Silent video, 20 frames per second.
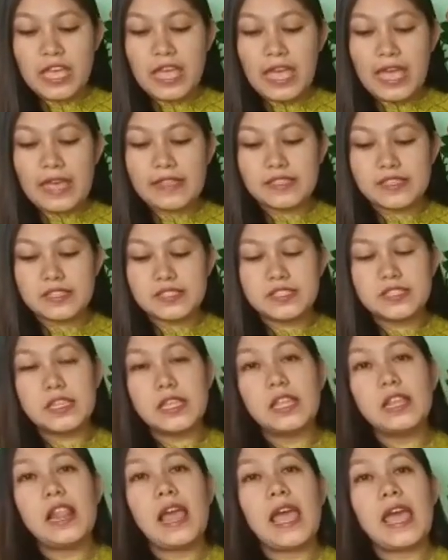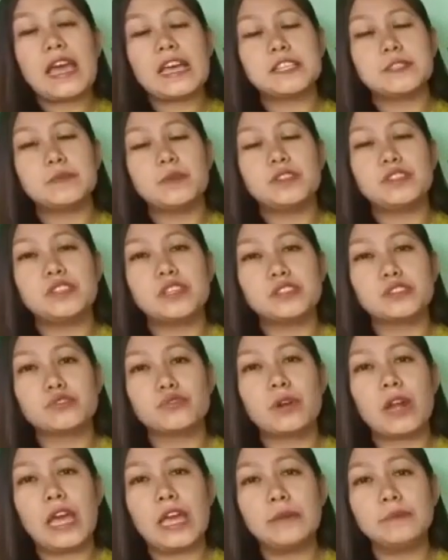and the snail has been
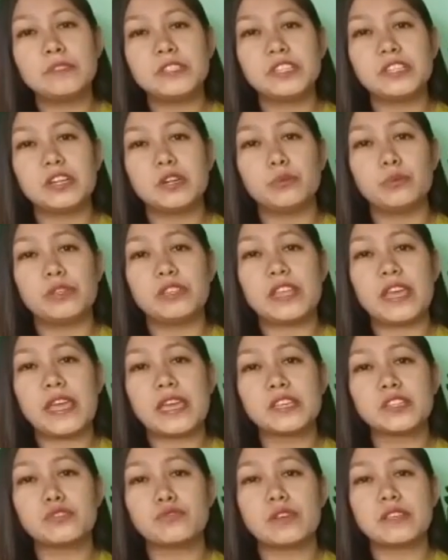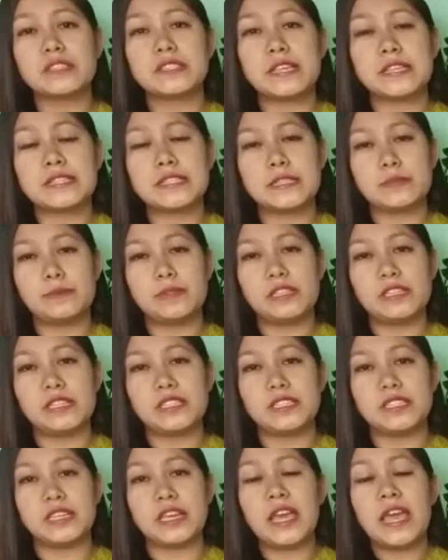described here with extra
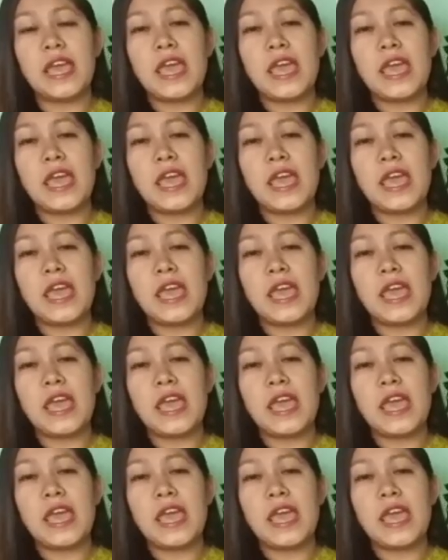sensibility,